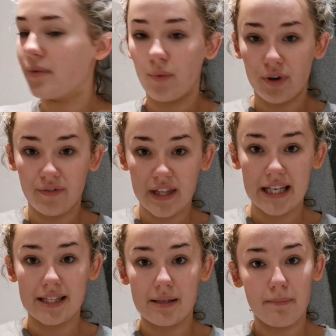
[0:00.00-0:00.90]
one of
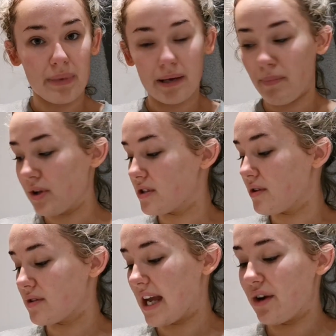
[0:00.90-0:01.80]
these big
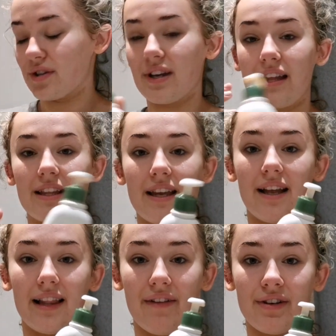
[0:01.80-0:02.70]
bottles. I also get the
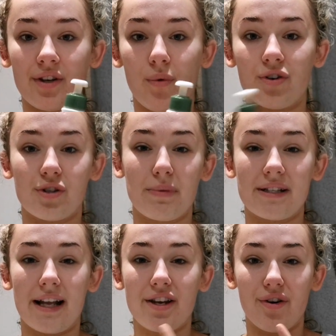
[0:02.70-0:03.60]
lavender one just
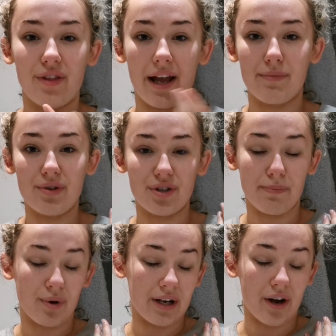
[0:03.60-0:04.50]
because I know that I'm usually
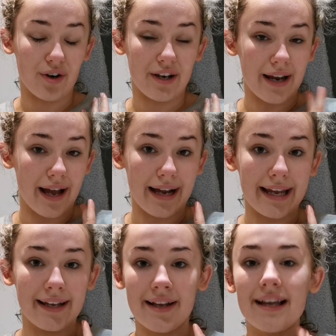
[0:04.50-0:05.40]
putting it on at
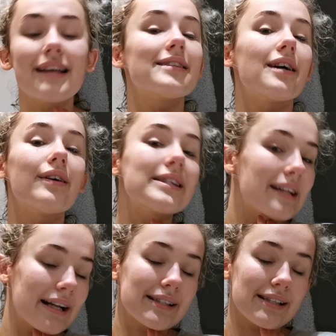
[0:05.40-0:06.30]
night, so it's
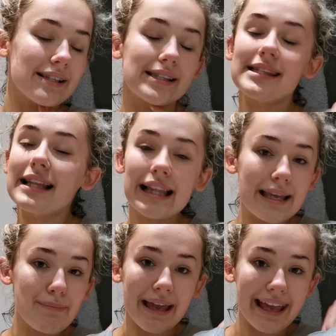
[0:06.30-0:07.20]
nice and
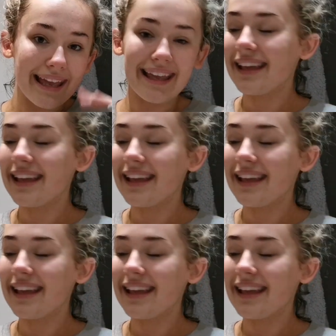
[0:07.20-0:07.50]
sleepy.